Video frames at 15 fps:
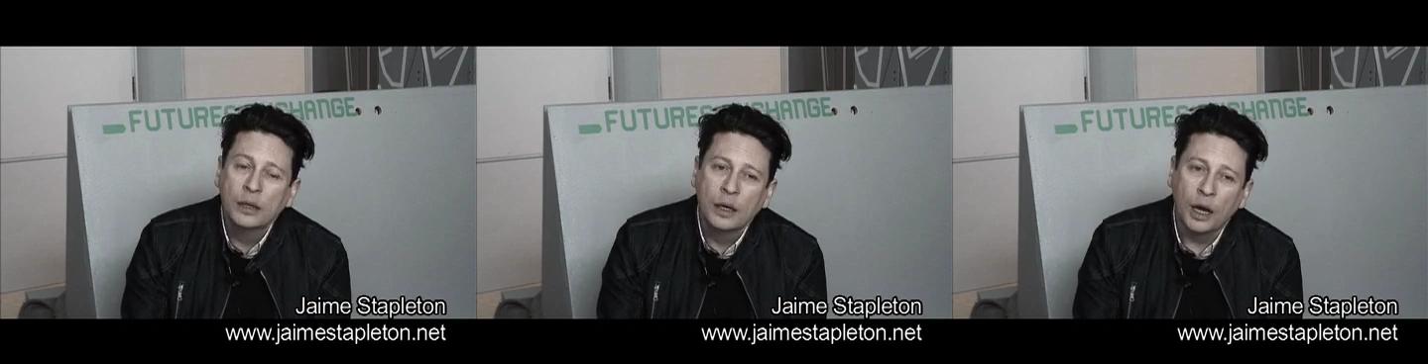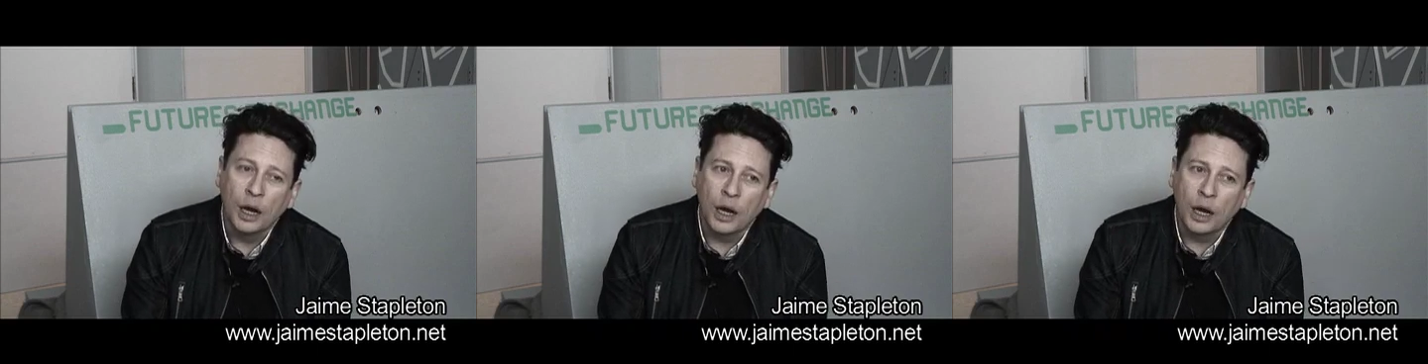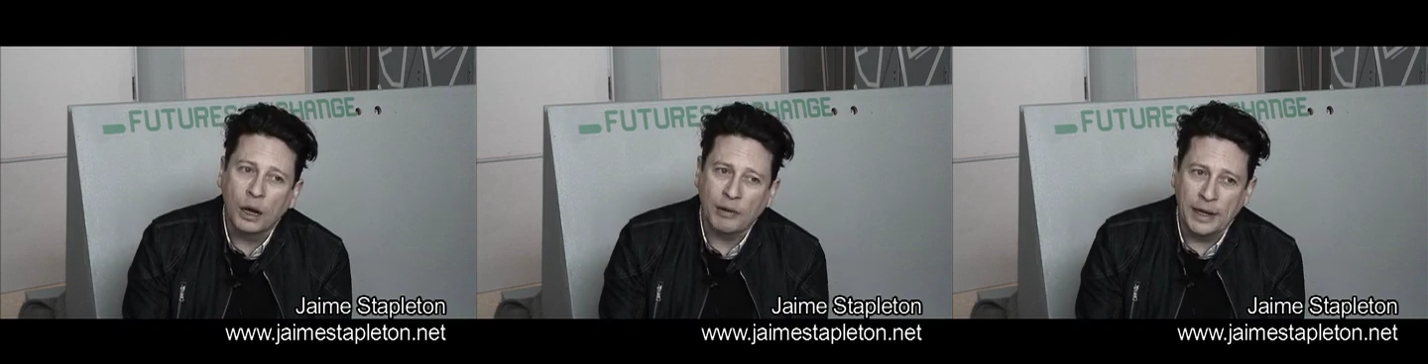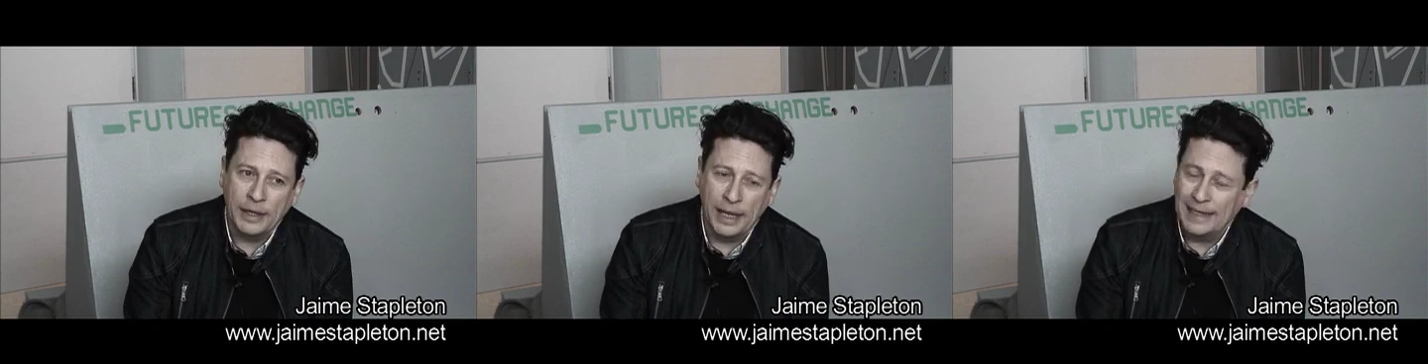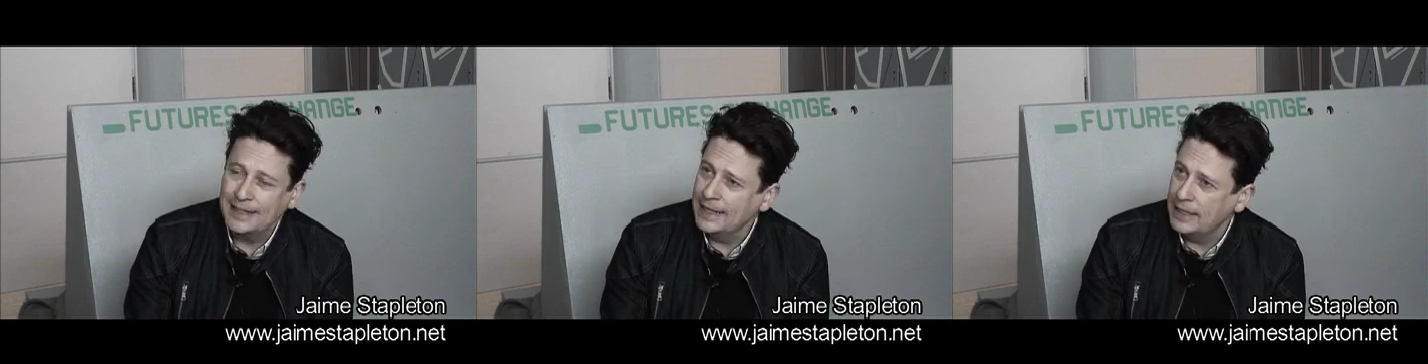around
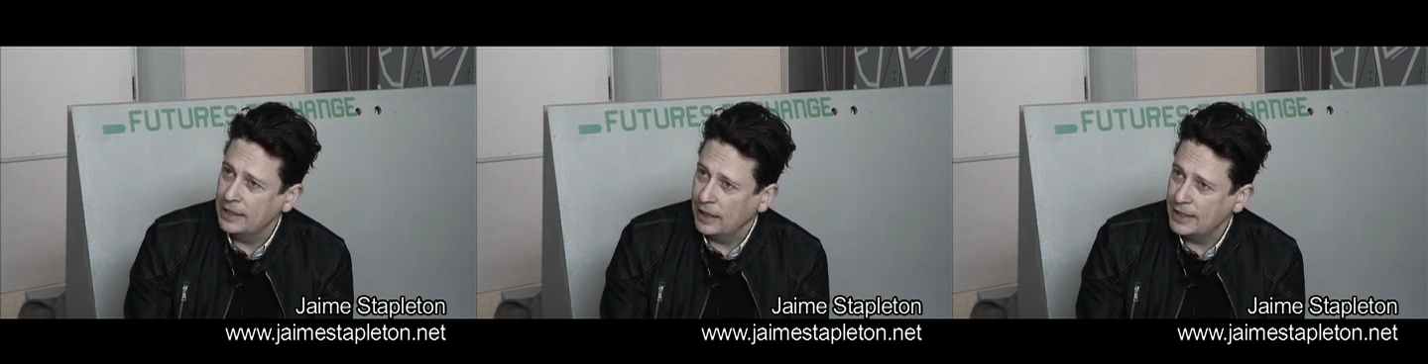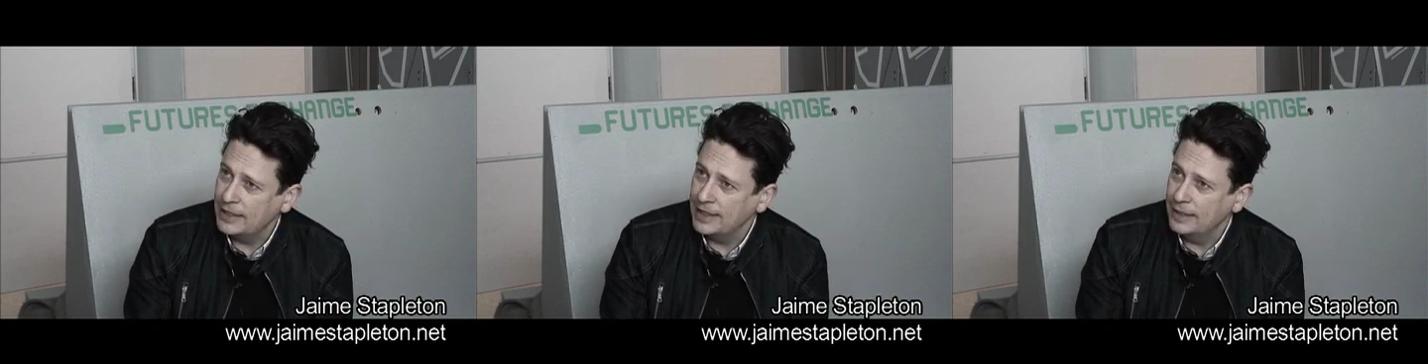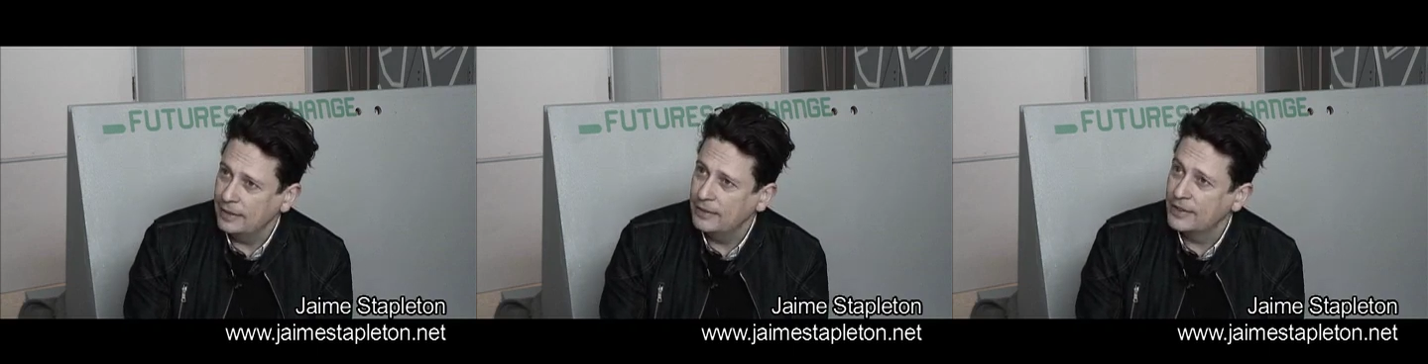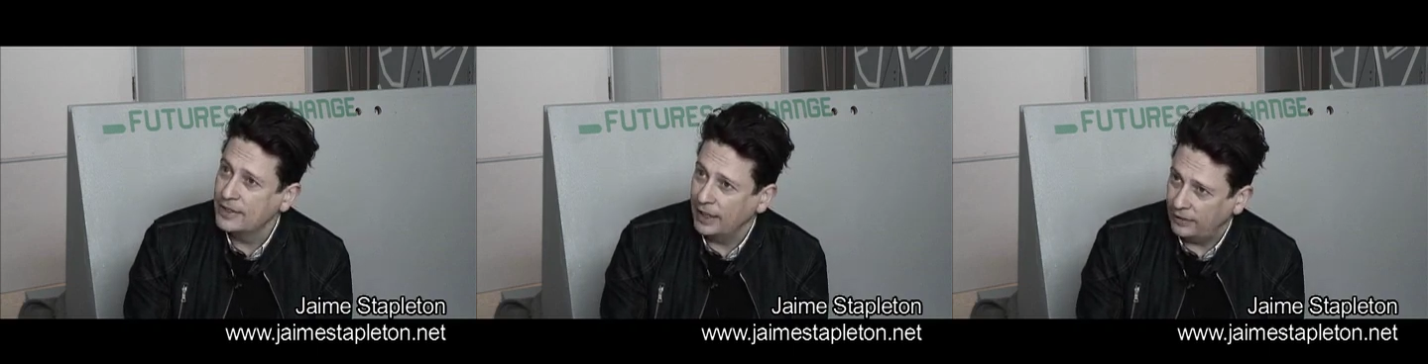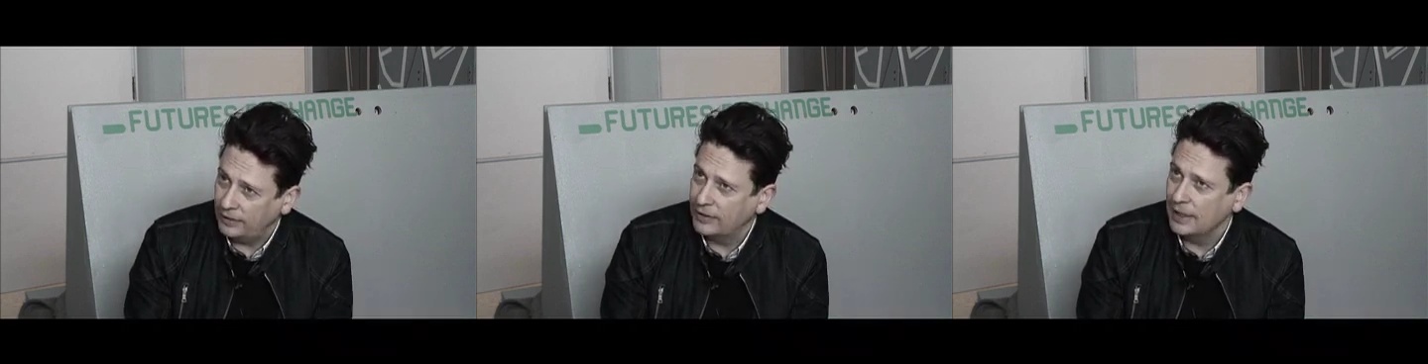
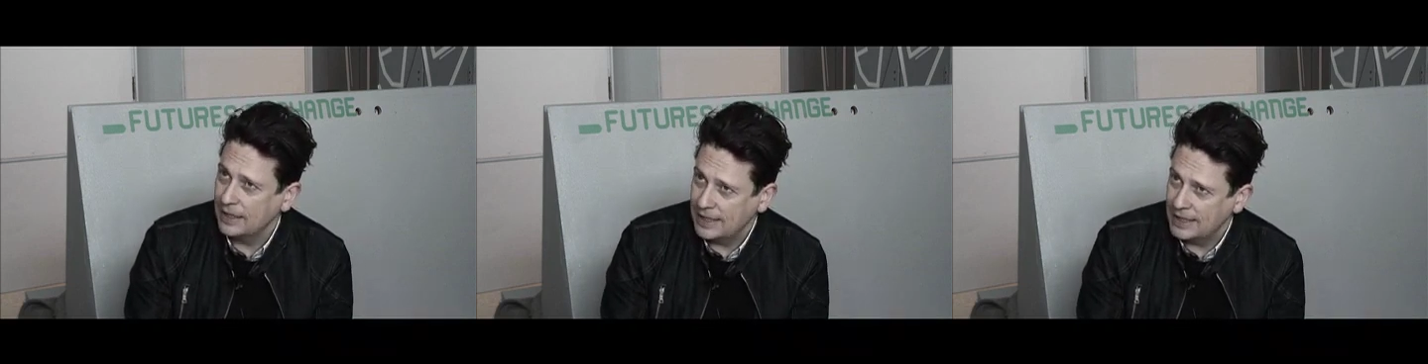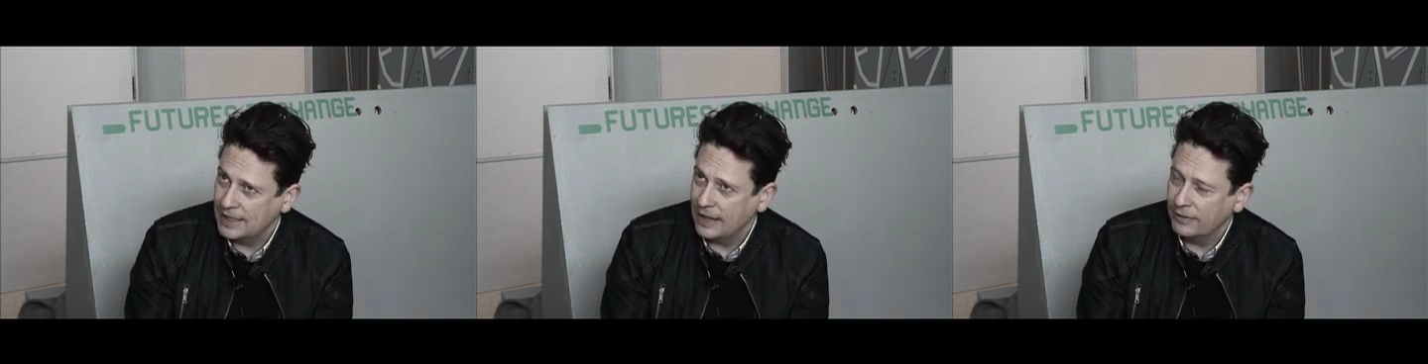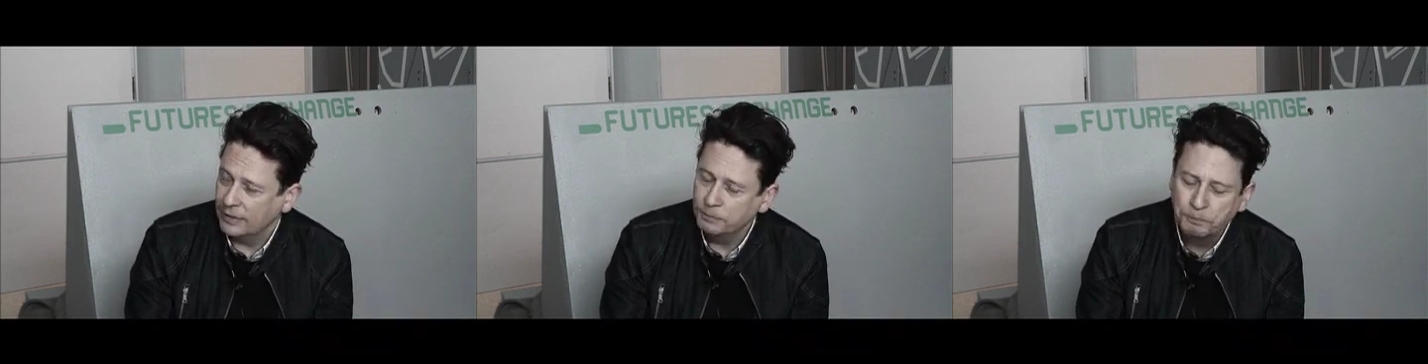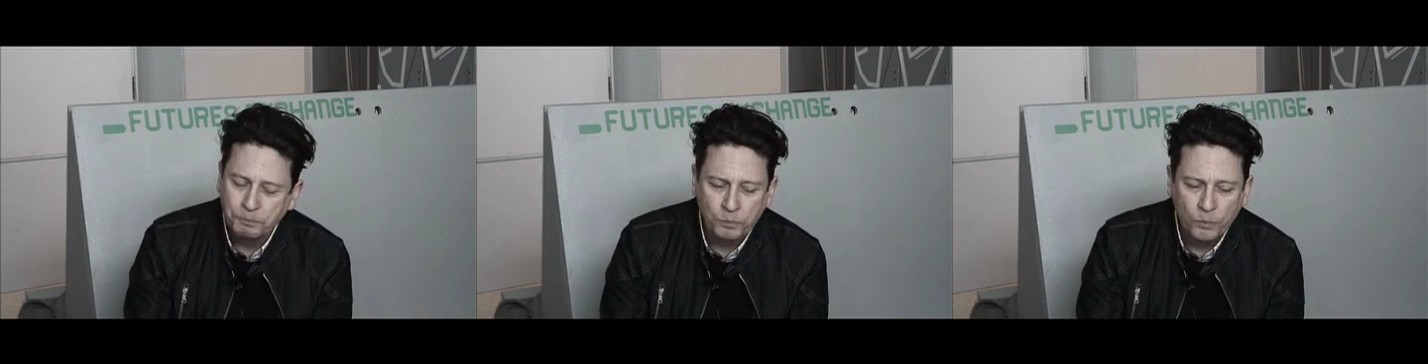1996-97,